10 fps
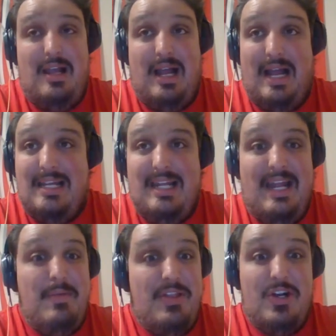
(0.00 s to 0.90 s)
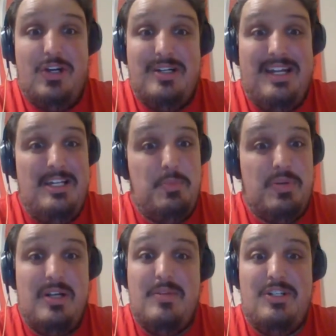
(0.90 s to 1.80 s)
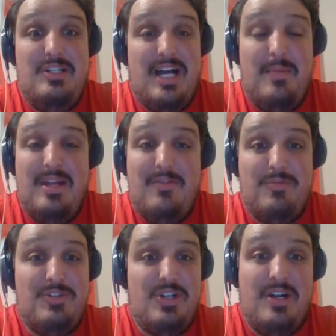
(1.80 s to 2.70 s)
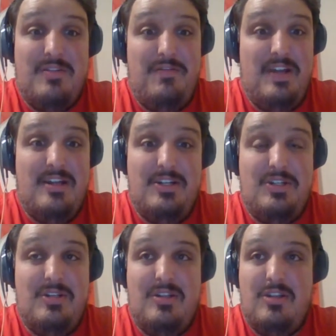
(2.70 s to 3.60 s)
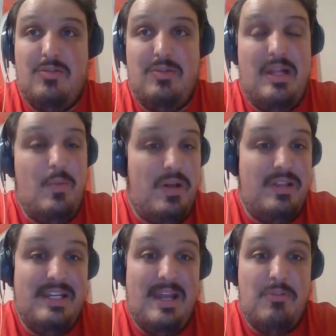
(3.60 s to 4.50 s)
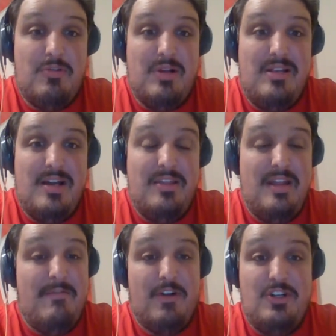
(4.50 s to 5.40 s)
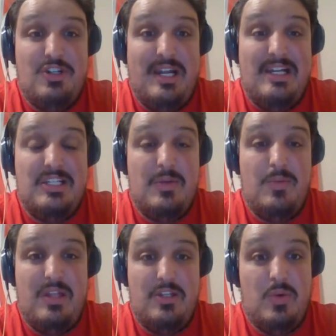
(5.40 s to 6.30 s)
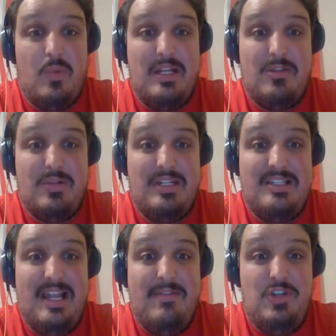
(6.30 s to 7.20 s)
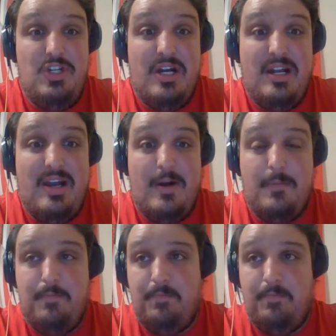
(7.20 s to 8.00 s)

a game that the Hurricanes pretty much dominated from start to finish. They won the game three nothing. Frederik Andersen with a twenty-three save shutout.